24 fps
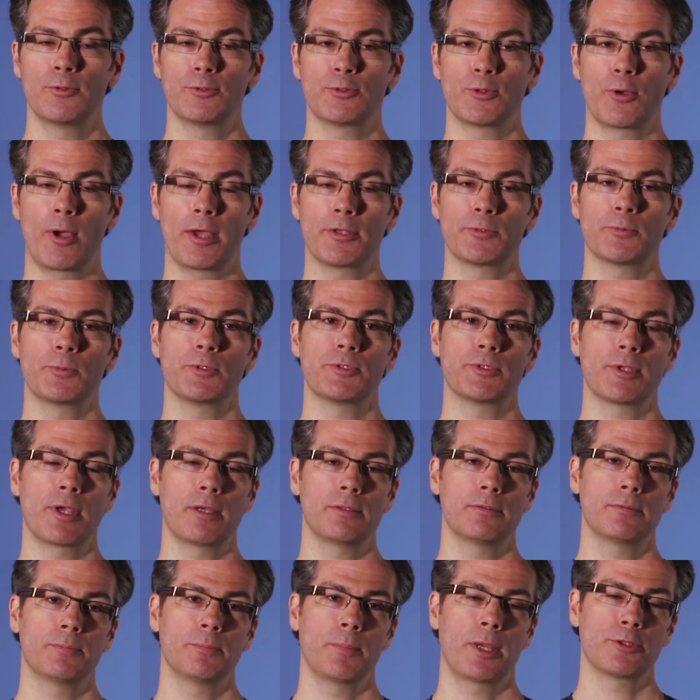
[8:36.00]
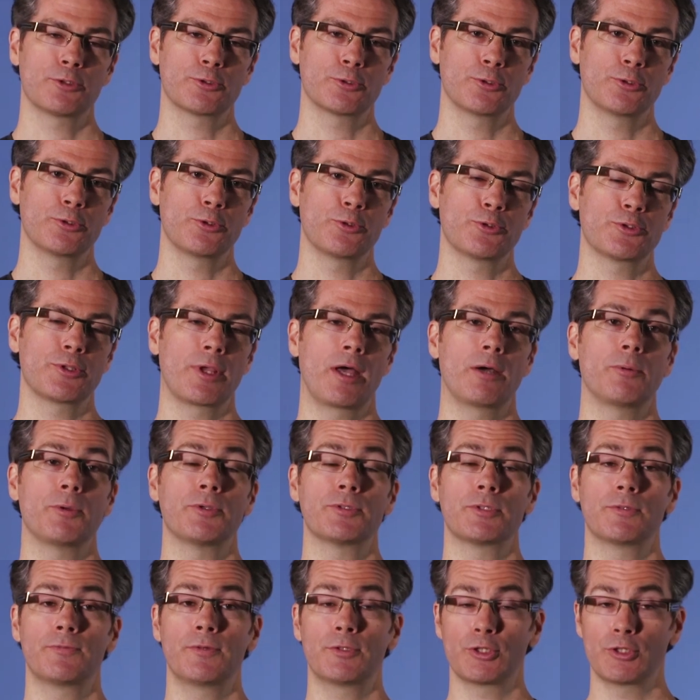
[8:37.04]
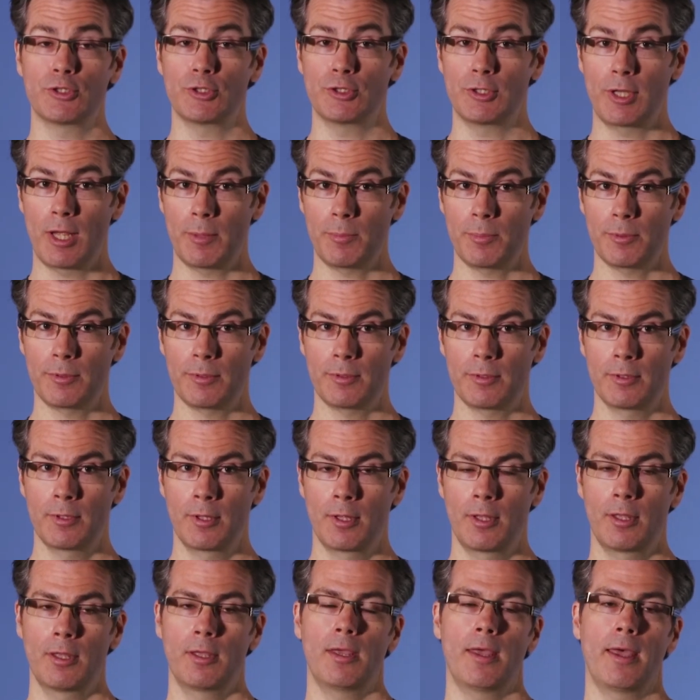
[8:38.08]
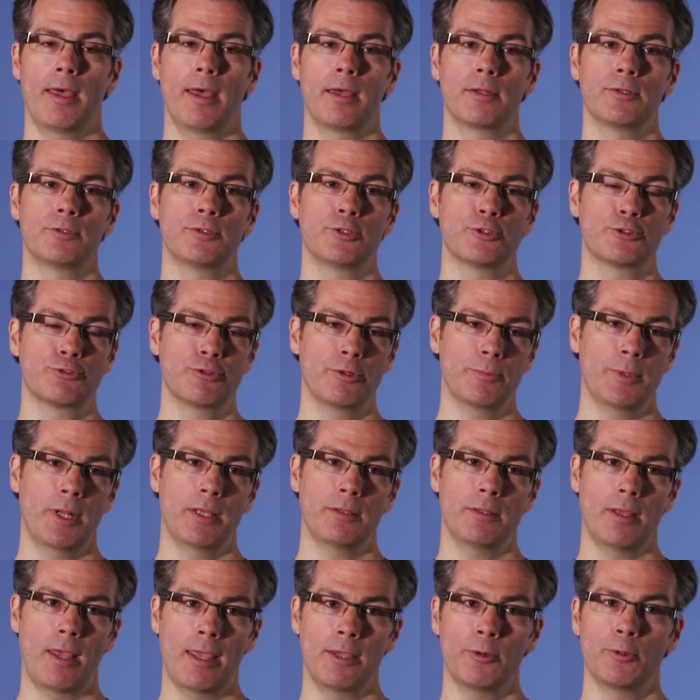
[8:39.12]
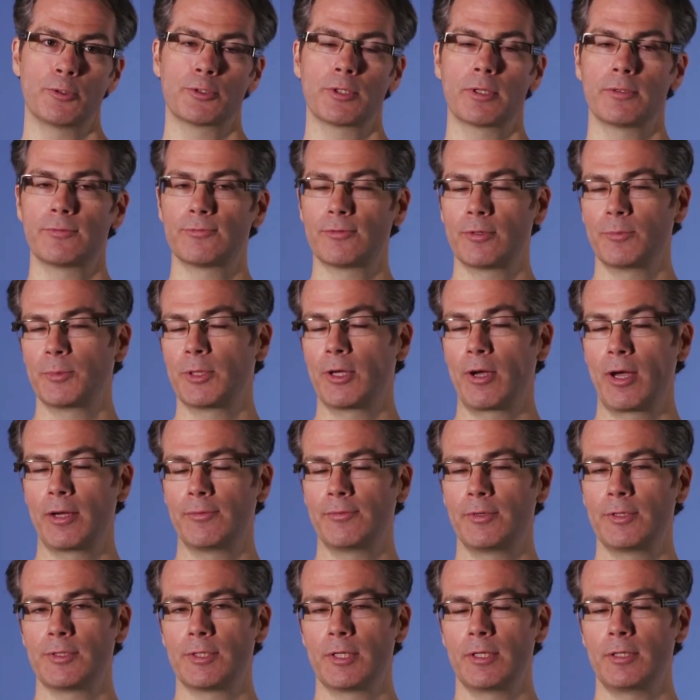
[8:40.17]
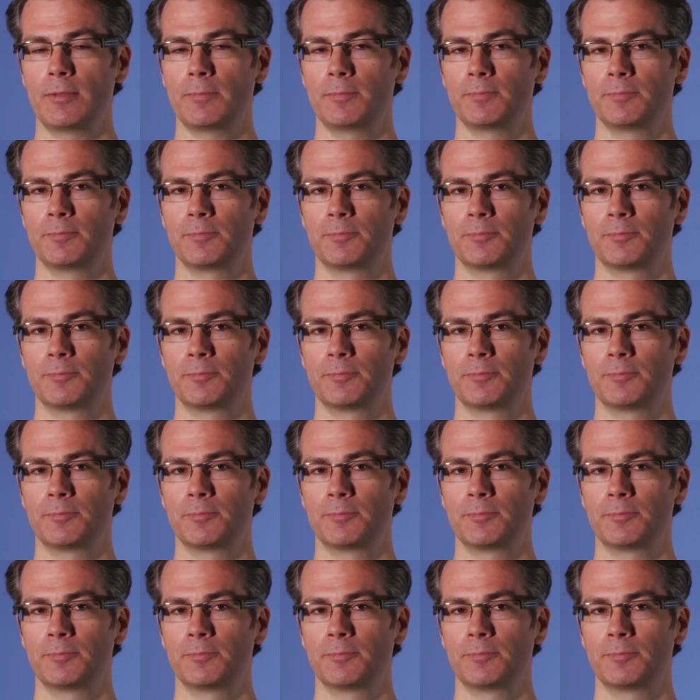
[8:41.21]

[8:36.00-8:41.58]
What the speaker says: So as we said, make sure you start with sufficient depth and discriminate the aorta from the IVC.